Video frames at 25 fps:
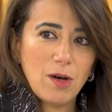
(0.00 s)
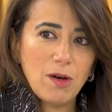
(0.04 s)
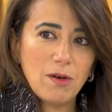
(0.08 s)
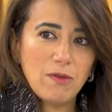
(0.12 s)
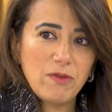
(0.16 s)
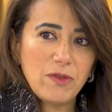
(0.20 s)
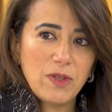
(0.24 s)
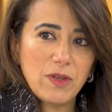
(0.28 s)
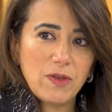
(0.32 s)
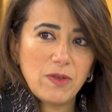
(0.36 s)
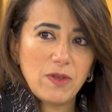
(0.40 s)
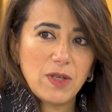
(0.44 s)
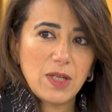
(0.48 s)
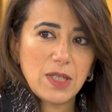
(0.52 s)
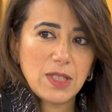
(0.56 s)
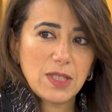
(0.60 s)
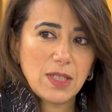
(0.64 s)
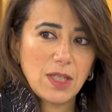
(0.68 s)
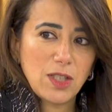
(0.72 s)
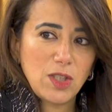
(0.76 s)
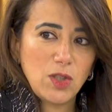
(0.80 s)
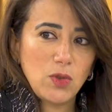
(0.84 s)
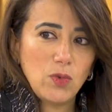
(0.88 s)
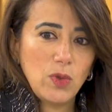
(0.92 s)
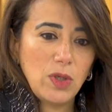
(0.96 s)
of the things
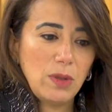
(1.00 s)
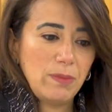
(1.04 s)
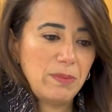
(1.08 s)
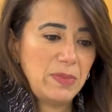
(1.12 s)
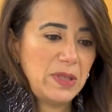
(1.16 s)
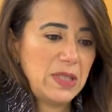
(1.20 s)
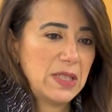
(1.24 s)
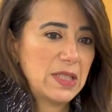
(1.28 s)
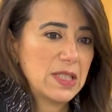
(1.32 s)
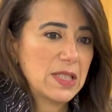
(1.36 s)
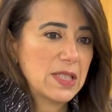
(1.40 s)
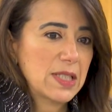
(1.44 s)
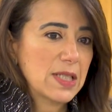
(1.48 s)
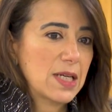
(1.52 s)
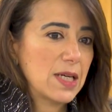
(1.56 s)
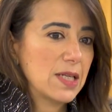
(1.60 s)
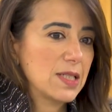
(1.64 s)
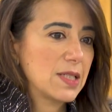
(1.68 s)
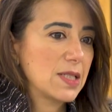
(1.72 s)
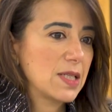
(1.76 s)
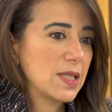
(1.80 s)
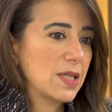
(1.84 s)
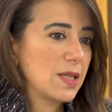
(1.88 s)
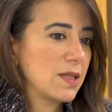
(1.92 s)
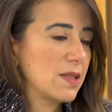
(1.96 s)
that you will be
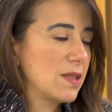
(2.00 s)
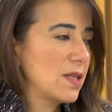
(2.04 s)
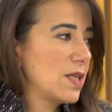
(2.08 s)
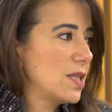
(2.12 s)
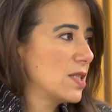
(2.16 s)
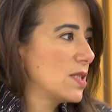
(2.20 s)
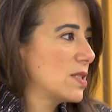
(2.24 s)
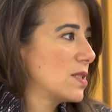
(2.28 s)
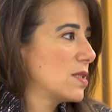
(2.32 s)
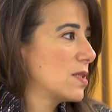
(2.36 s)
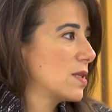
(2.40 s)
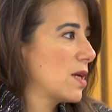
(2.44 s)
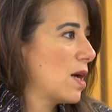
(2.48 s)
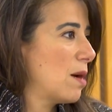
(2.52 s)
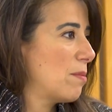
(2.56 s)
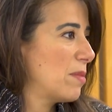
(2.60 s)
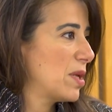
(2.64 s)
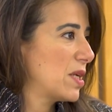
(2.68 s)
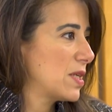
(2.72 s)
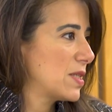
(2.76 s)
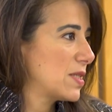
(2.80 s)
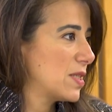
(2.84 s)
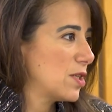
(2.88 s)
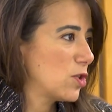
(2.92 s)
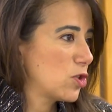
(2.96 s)
discussing these
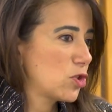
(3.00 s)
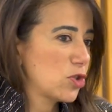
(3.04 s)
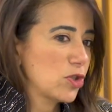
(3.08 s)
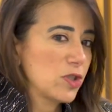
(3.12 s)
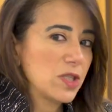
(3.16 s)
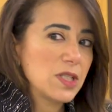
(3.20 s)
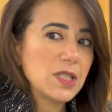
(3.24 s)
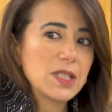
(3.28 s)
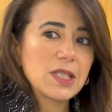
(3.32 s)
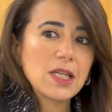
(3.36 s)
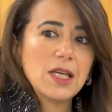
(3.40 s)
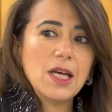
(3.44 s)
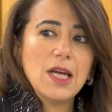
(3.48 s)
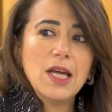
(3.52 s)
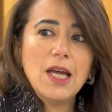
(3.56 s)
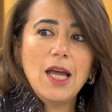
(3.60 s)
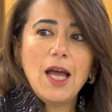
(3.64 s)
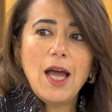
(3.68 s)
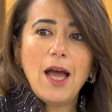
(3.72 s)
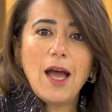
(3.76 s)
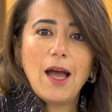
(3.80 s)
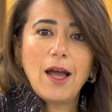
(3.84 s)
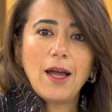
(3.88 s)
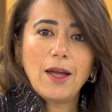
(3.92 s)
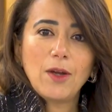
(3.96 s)
coming sessions.
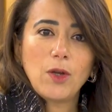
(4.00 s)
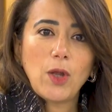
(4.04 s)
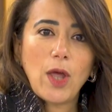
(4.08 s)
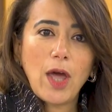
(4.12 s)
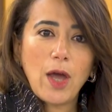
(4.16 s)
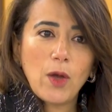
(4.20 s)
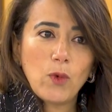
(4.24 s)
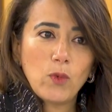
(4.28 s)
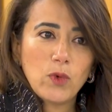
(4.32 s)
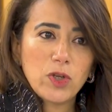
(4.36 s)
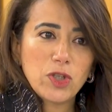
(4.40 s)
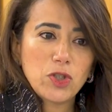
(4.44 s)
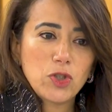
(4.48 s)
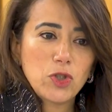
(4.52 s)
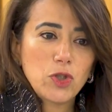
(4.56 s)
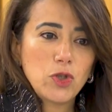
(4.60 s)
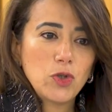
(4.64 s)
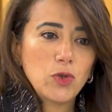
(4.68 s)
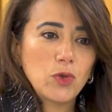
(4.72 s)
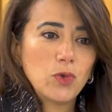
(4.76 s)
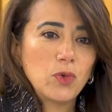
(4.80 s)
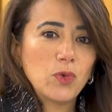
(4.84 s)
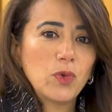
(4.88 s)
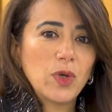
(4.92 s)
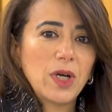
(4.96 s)
And I wish
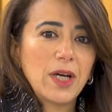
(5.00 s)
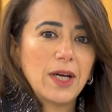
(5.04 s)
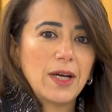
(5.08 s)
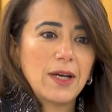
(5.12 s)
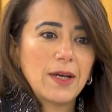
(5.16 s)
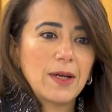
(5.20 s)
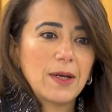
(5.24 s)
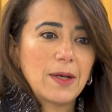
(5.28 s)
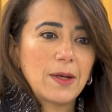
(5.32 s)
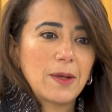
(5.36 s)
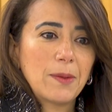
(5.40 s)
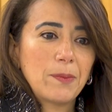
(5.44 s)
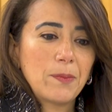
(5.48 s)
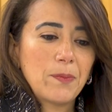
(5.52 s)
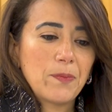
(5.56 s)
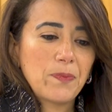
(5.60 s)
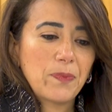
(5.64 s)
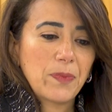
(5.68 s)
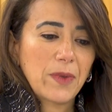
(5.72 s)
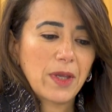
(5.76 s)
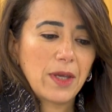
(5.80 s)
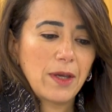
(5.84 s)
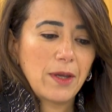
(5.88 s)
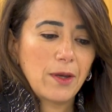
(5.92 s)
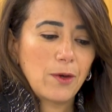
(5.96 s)
you,
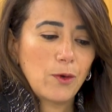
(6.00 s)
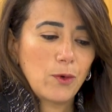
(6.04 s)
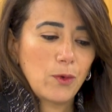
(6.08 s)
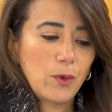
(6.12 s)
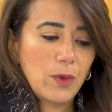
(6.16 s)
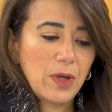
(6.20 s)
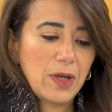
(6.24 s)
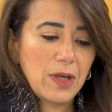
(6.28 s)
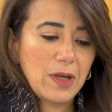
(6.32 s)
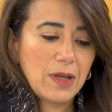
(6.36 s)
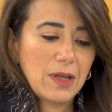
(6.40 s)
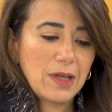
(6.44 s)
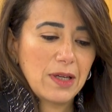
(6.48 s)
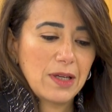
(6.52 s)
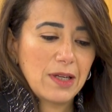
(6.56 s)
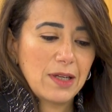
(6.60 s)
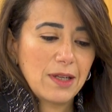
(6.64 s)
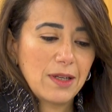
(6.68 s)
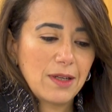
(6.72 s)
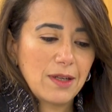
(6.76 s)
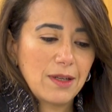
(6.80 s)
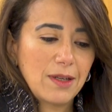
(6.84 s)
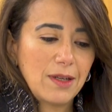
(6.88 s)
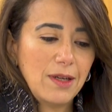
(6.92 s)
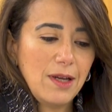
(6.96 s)
um, you know,
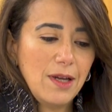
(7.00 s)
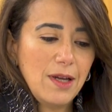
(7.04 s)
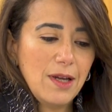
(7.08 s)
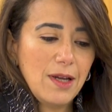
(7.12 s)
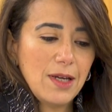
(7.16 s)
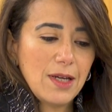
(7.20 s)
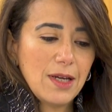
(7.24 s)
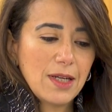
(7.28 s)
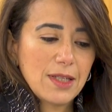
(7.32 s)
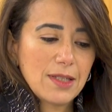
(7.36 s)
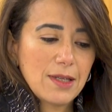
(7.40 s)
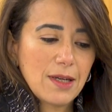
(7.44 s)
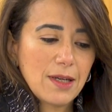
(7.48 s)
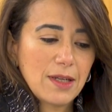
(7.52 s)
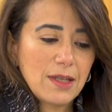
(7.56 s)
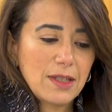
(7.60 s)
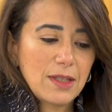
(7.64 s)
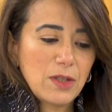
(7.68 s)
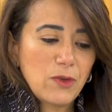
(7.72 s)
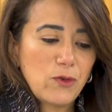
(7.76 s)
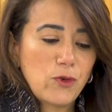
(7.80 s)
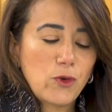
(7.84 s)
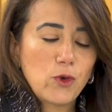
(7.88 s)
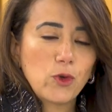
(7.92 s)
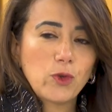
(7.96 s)

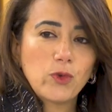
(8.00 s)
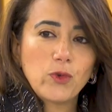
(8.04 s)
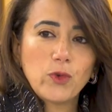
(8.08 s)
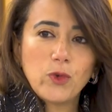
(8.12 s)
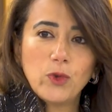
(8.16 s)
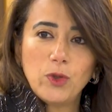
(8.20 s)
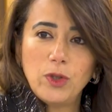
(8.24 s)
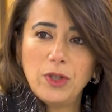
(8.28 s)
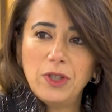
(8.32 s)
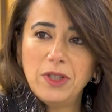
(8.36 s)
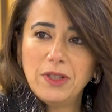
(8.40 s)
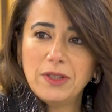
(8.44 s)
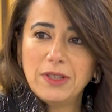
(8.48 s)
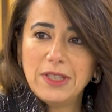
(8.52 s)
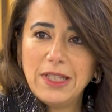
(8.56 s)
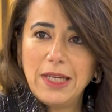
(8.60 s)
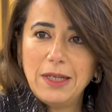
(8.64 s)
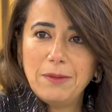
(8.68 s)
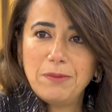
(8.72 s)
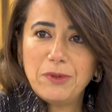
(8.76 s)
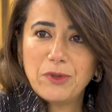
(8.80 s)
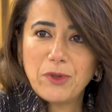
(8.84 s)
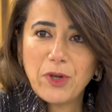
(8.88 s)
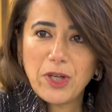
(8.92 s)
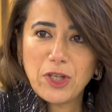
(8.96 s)
uh, fruitful
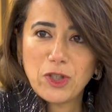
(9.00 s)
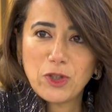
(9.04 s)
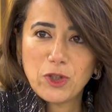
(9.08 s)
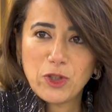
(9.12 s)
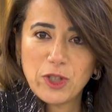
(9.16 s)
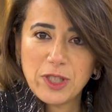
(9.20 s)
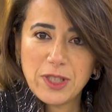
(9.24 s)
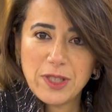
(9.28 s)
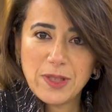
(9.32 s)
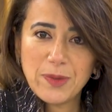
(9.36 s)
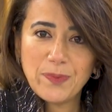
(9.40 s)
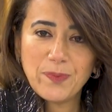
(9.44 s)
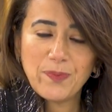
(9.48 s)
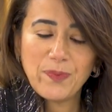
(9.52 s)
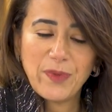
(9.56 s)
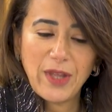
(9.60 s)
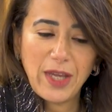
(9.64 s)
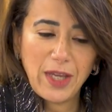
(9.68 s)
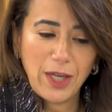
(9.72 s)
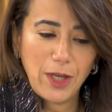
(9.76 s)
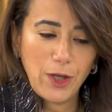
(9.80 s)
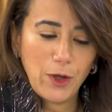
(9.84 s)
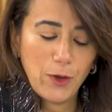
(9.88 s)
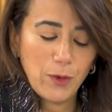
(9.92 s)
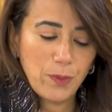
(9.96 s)
deliberations.
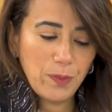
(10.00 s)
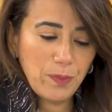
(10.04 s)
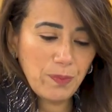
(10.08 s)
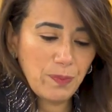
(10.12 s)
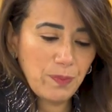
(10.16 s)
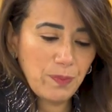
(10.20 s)
Thank you.